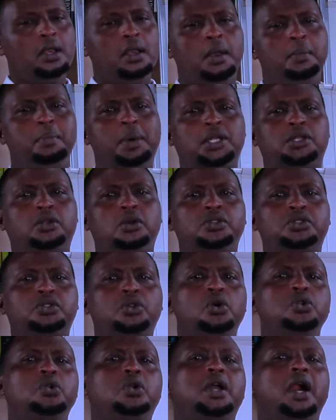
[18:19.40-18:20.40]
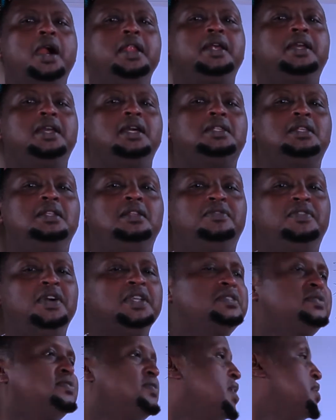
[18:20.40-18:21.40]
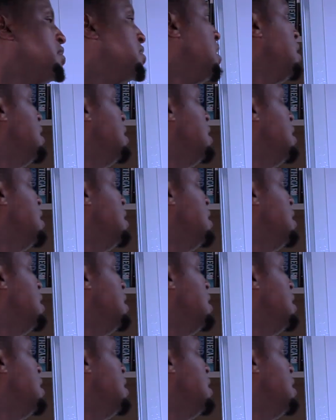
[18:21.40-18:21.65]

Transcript: but also you can get the vice versa.